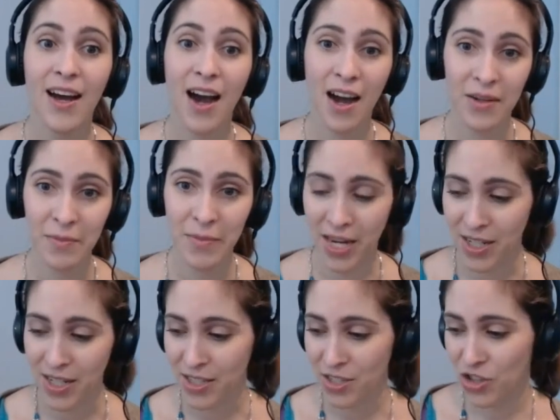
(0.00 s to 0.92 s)
on
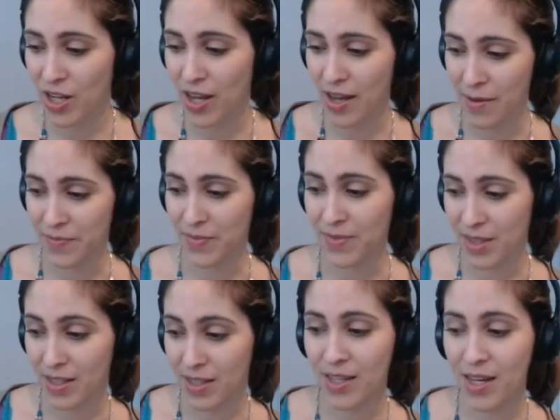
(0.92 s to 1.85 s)
marriage um,
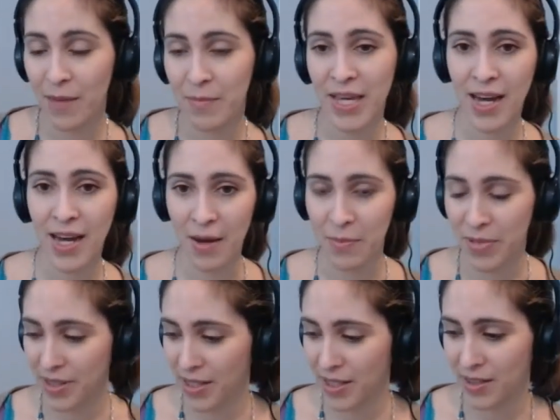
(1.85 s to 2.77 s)
yes. coming up
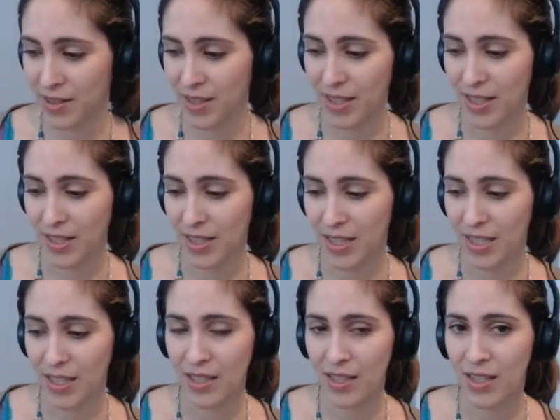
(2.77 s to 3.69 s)
in a
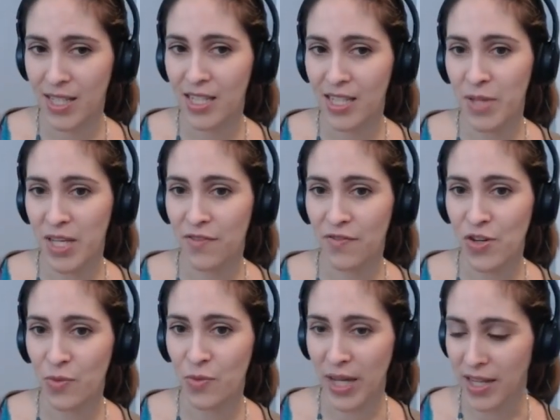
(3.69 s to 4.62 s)
It's going to be a
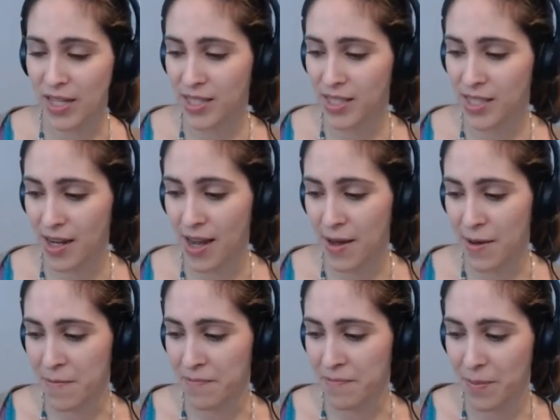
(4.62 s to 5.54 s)
few weeks.
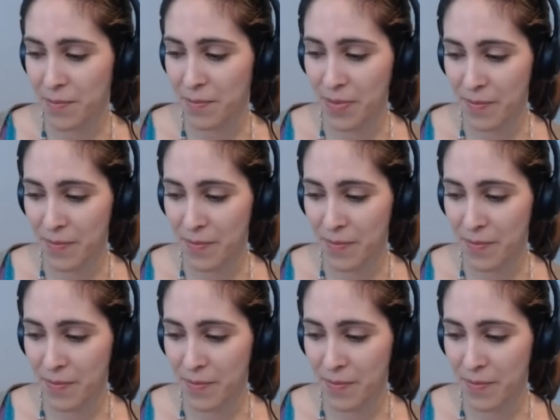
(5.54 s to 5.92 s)
Um, I'm not sure